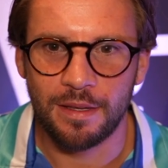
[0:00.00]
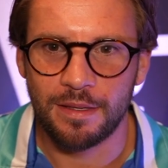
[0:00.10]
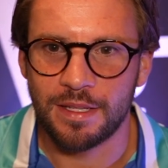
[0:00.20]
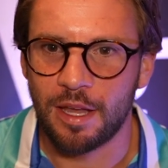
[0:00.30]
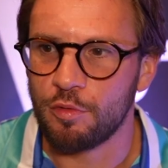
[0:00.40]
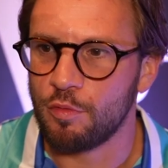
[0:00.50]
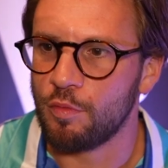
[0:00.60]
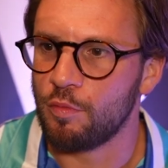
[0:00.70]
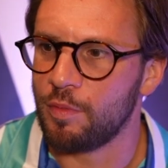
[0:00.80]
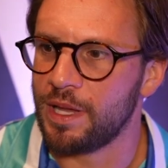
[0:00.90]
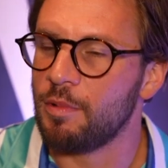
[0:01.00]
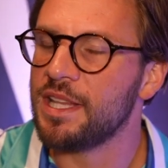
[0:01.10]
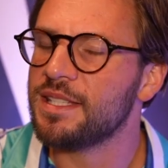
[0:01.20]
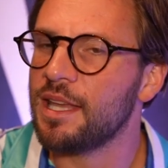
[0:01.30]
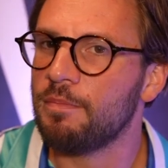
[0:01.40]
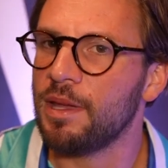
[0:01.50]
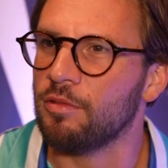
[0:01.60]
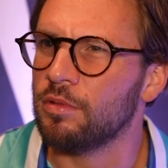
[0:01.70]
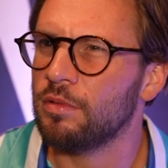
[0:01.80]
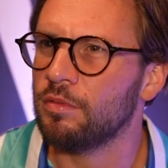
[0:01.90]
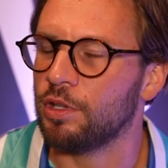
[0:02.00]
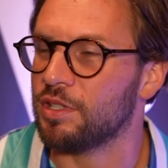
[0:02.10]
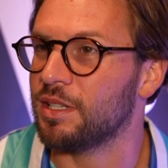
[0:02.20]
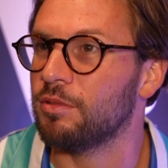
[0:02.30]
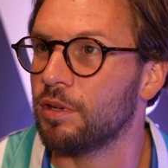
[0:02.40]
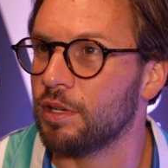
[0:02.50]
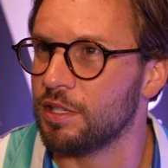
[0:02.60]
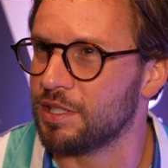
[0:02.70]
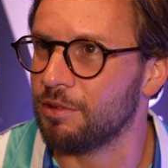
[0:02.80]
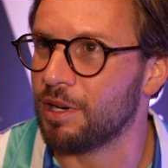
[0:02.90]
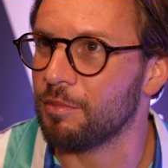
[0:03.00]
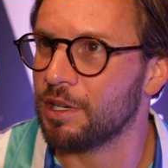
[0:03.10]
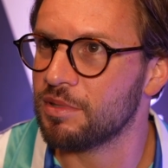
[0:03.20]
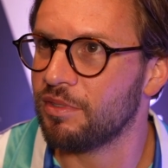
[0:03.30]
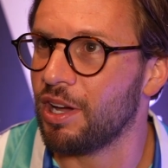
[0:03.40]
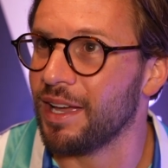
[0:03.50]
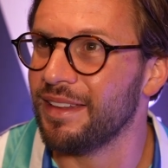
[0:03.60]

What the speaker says: So he wins the appeal. but you still don't want him to fight.